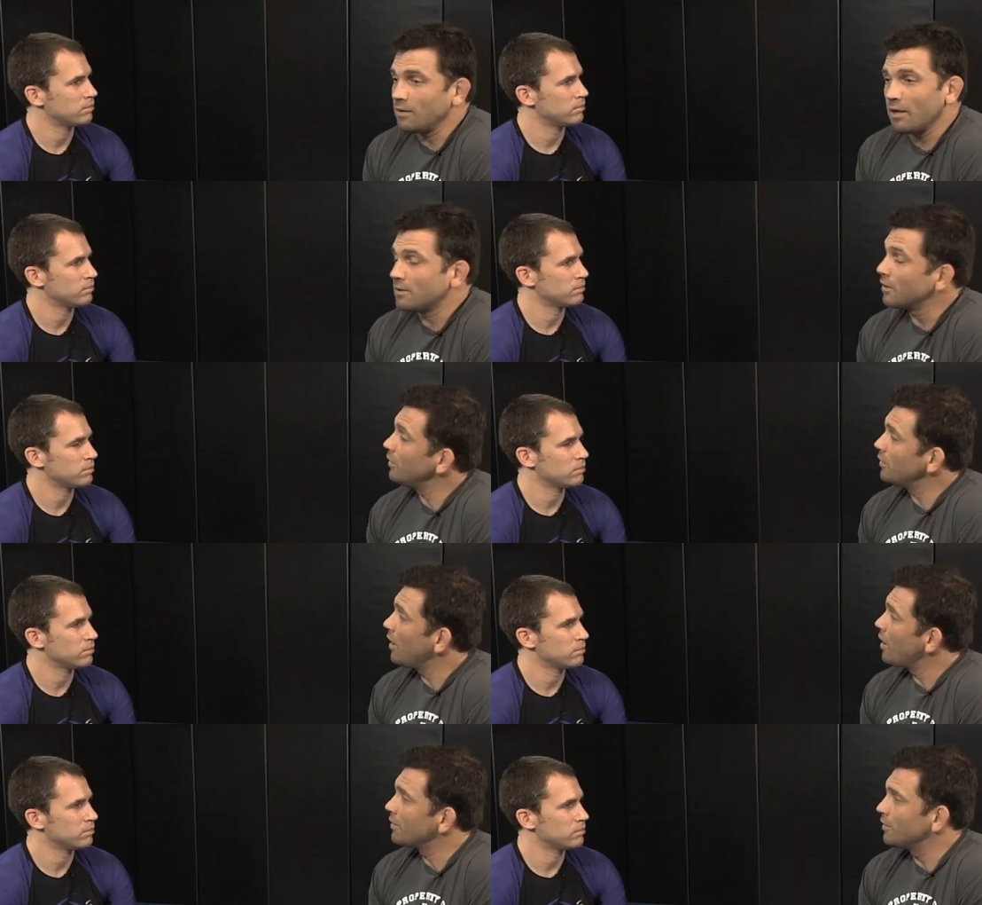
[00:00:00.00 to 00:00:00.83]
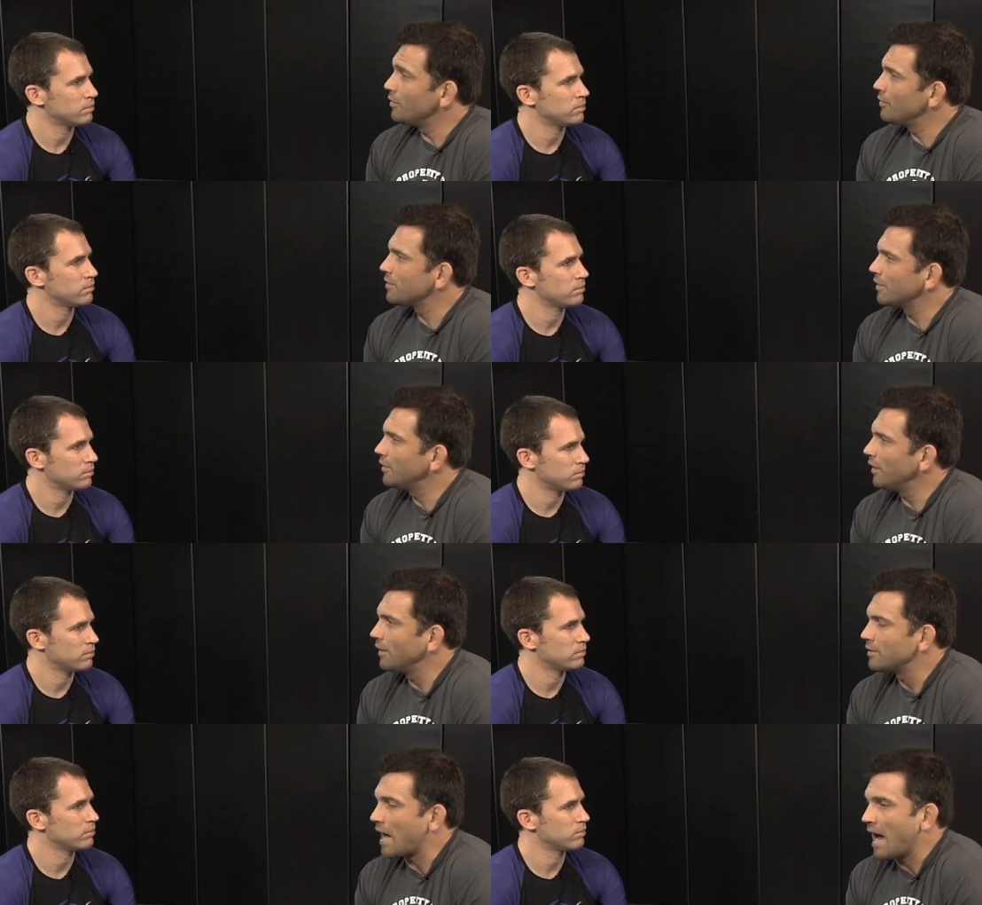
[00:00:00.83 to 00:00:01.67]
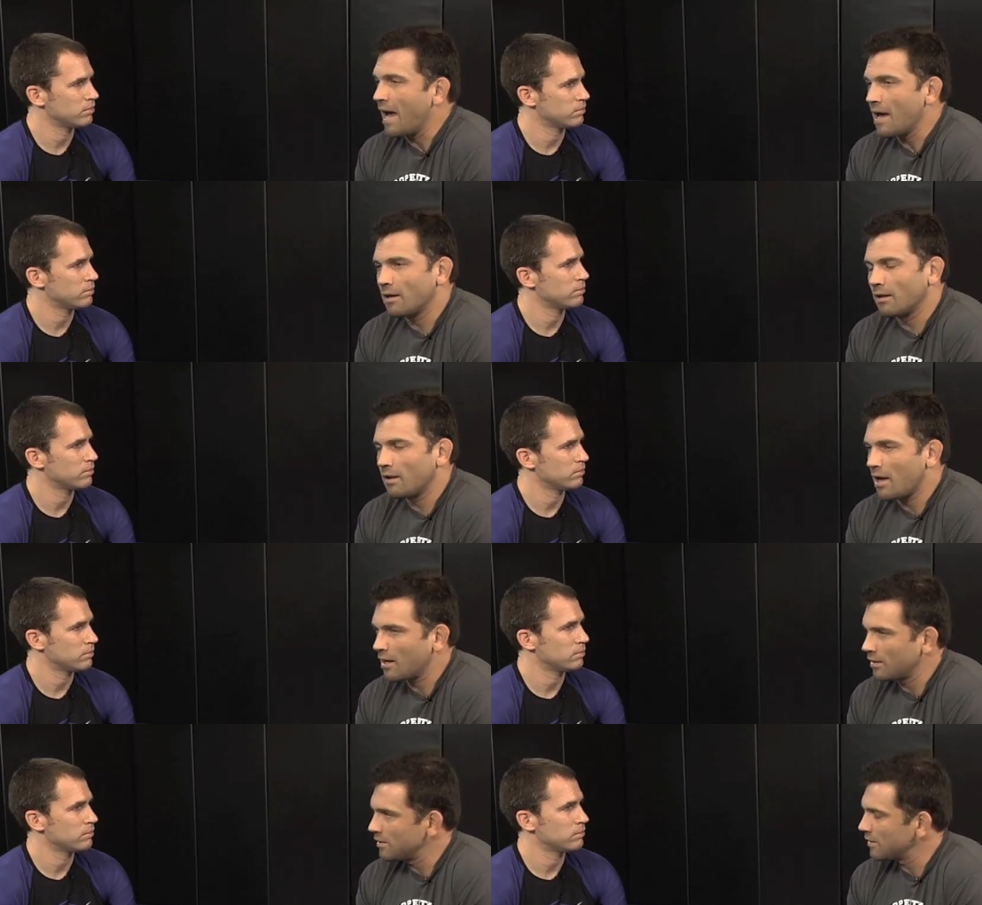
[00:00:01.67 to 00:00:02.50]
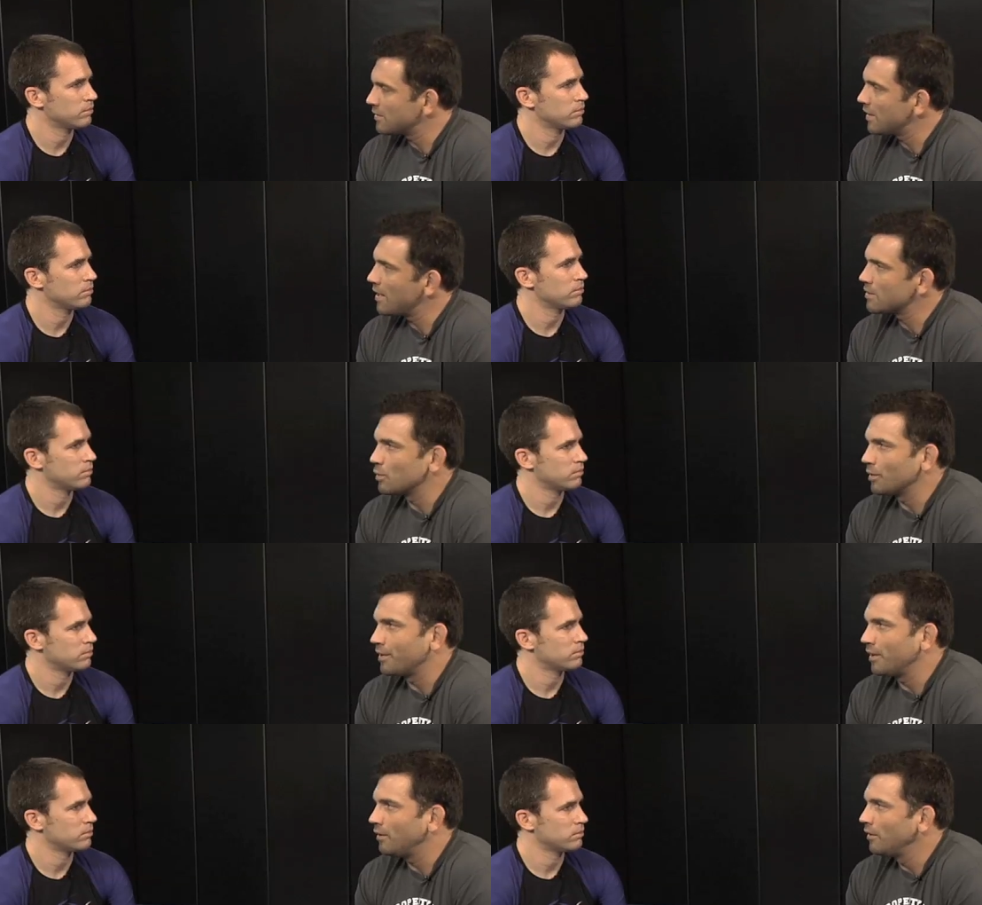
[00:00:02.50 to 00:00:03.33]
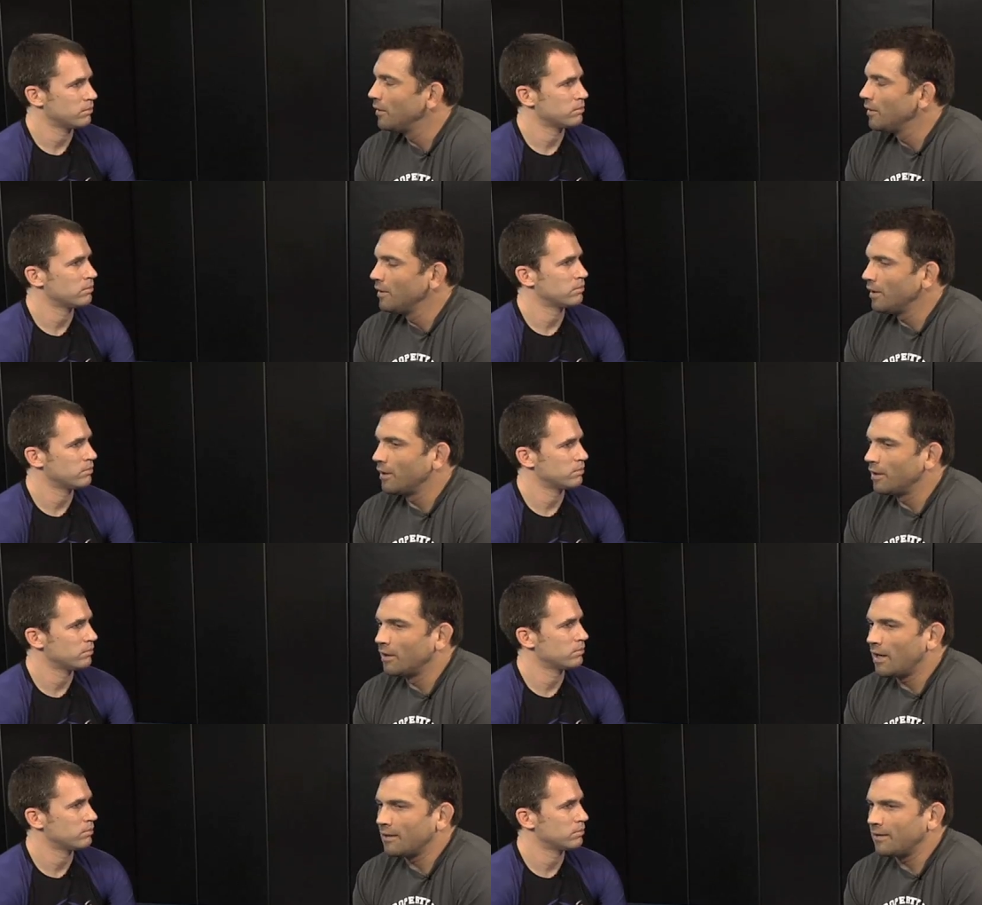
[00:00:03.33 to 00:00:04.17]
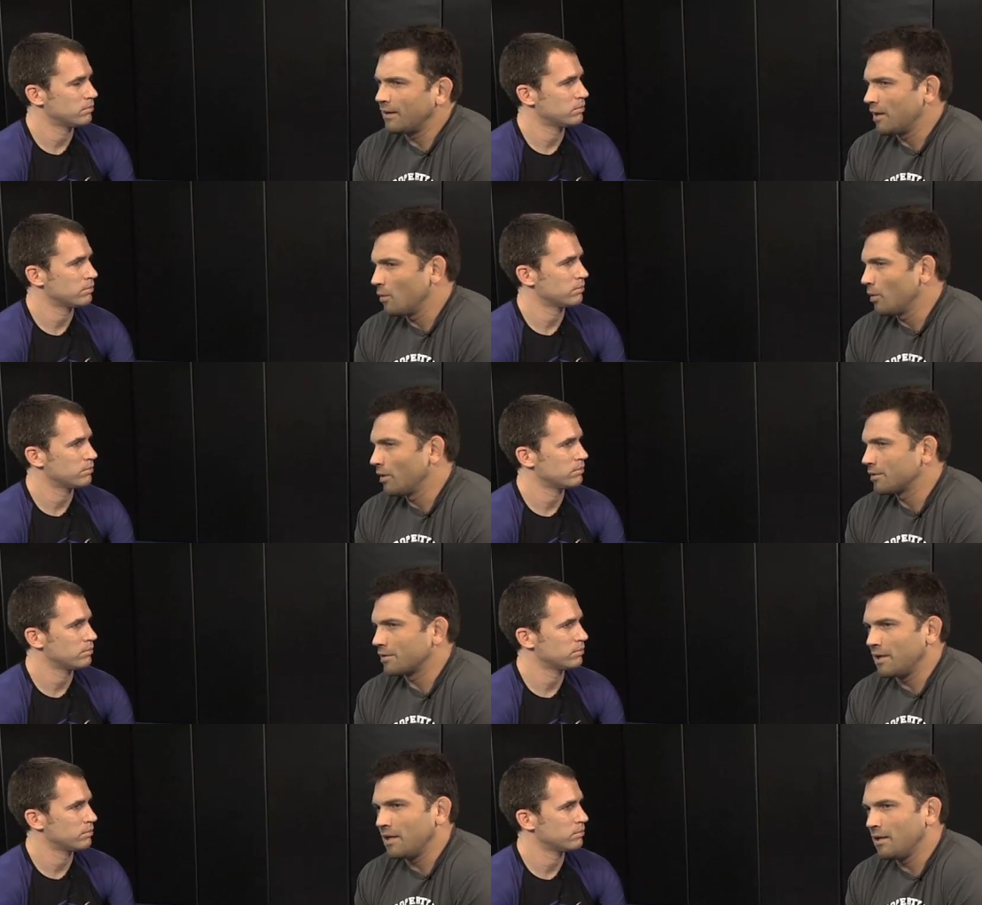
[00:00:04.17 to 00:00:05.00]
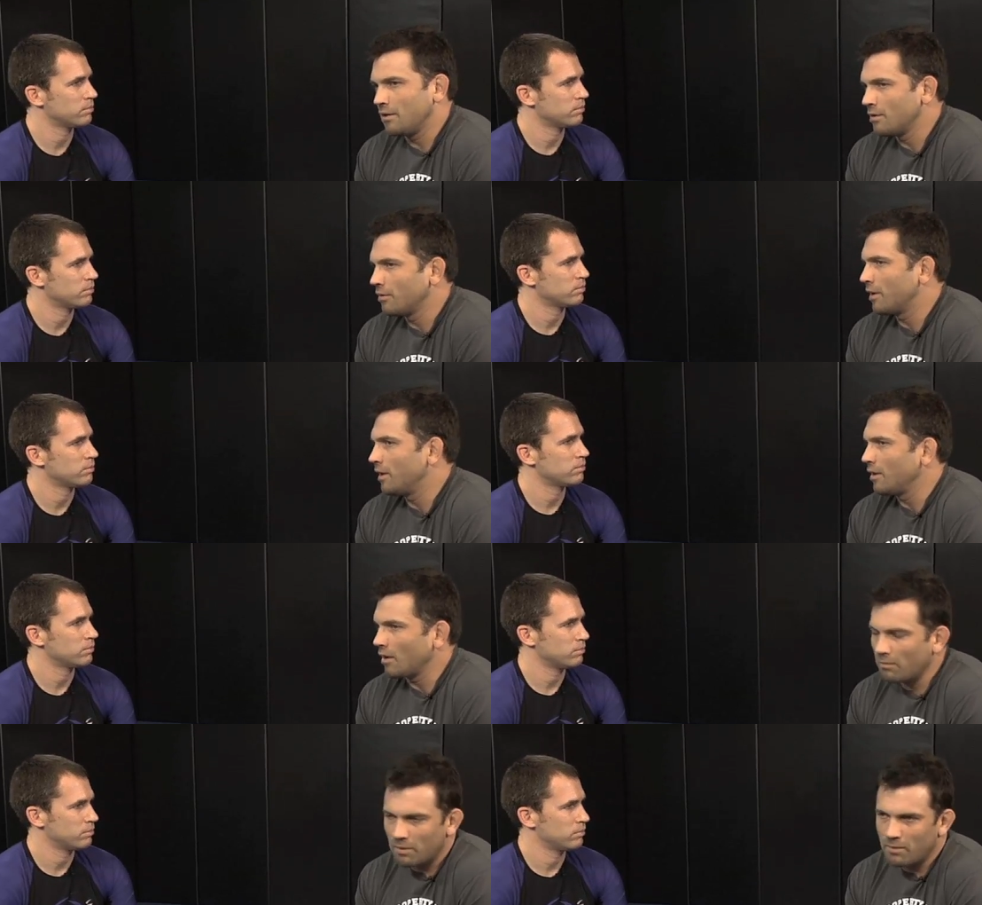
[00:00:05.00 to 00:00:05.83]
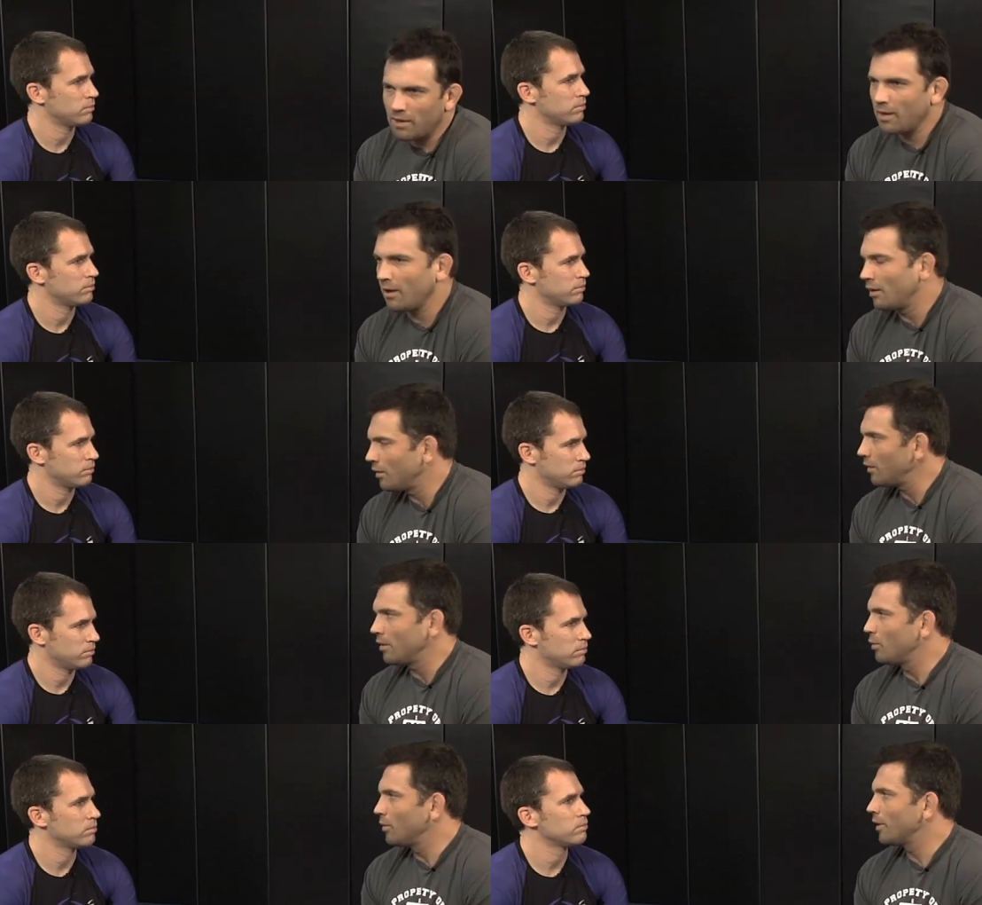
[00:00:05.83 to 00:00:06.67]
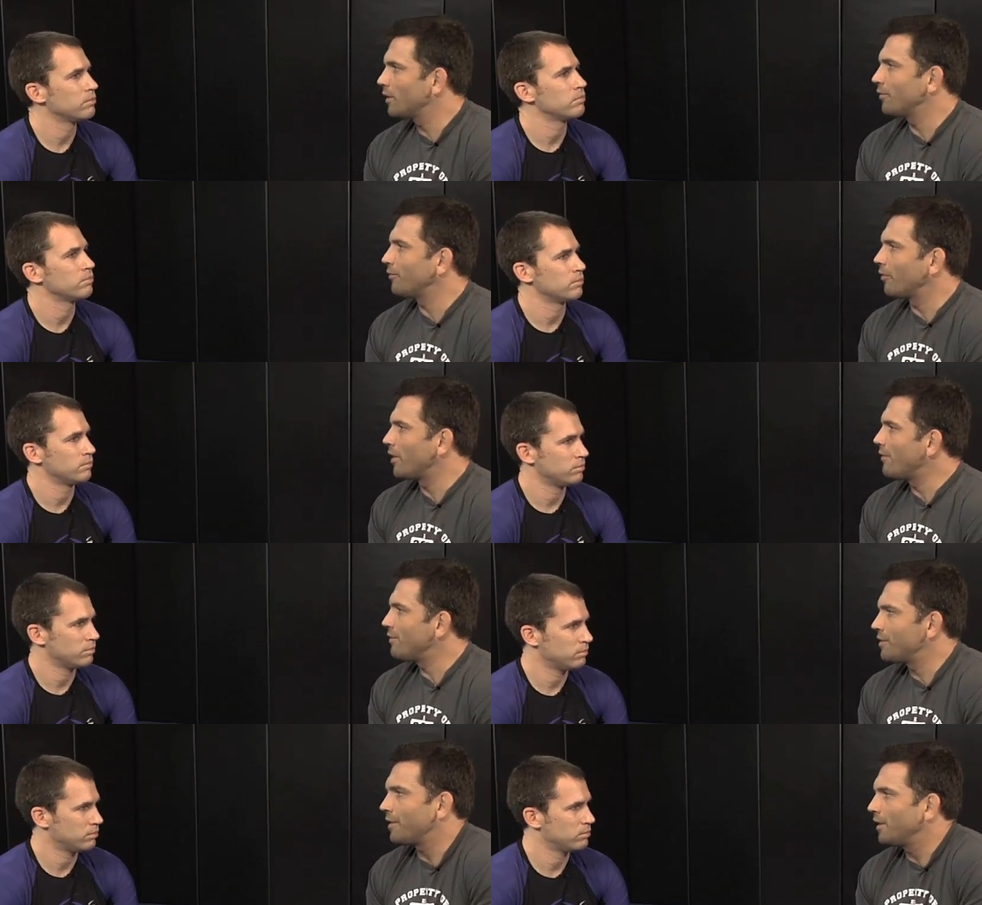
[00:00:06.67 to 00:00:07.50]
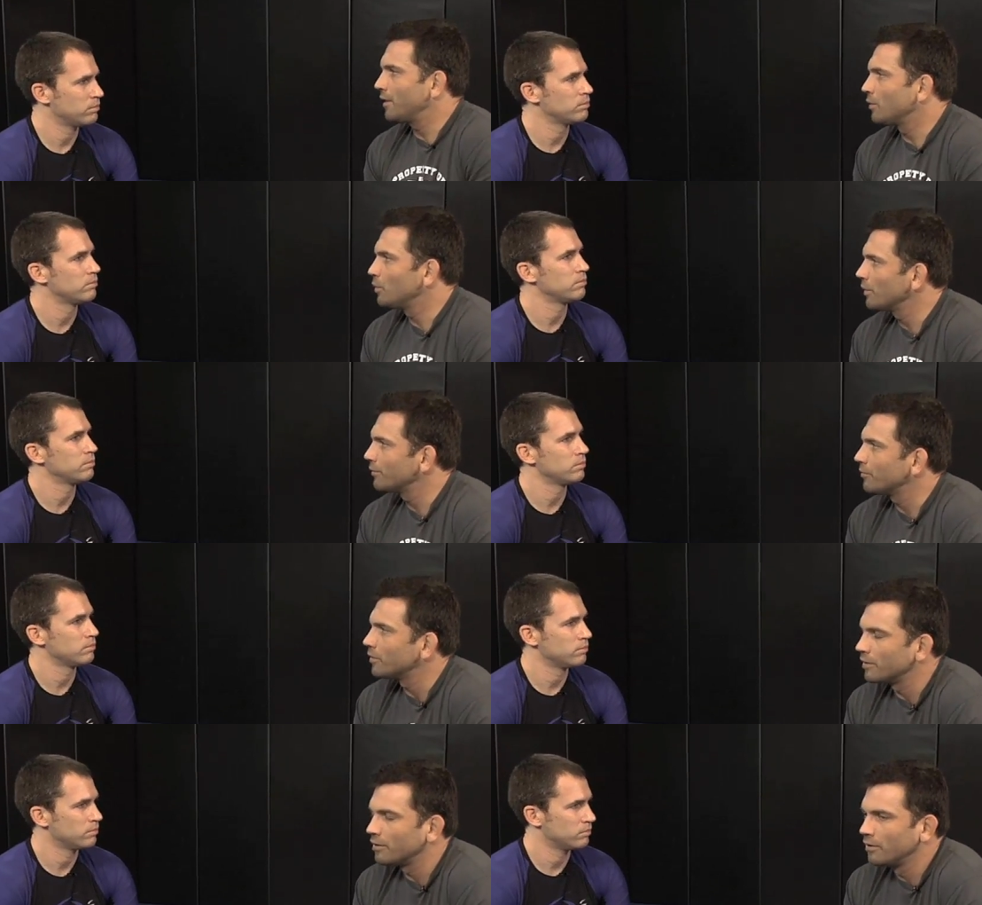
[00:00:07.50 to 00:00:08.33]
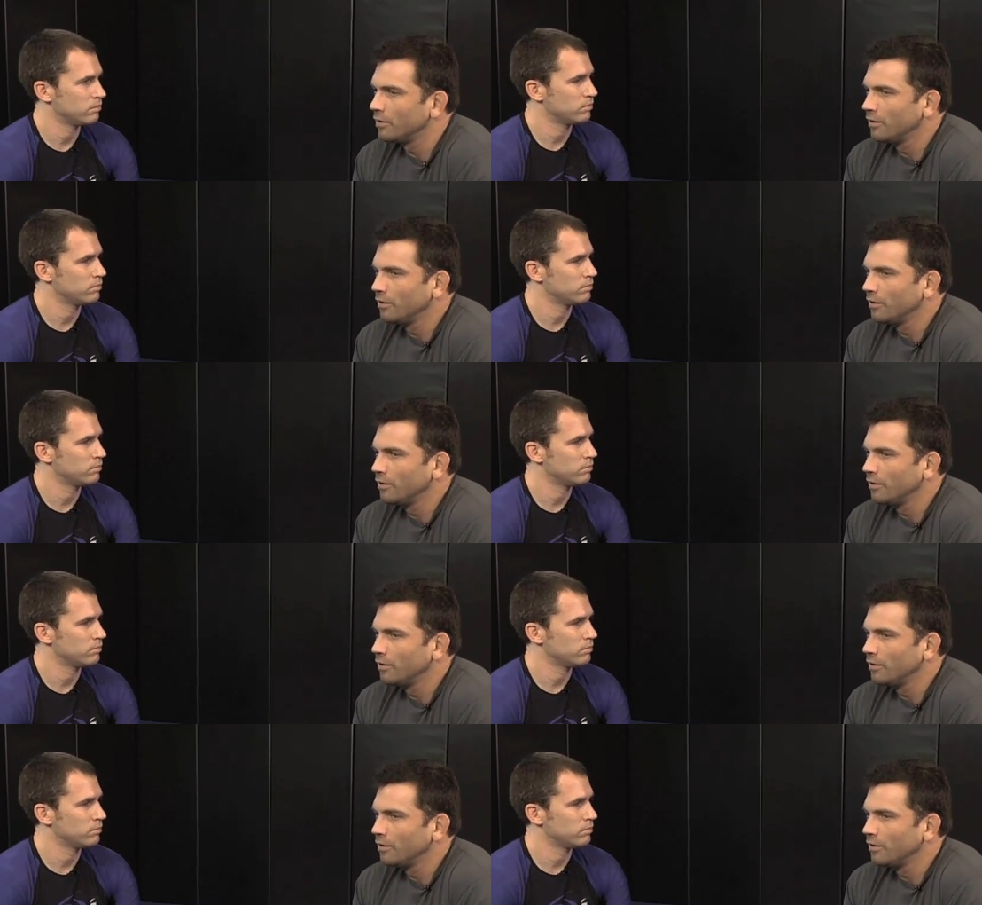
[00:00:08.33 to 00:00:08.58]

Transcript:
Speaker 1: Mm-hmm. It's a good guard, you know. It's a, it's. I had a lot of success with it. Uh, I think it works. Gi, no gi, M M A. It'll, it'll work for everything. It'll work for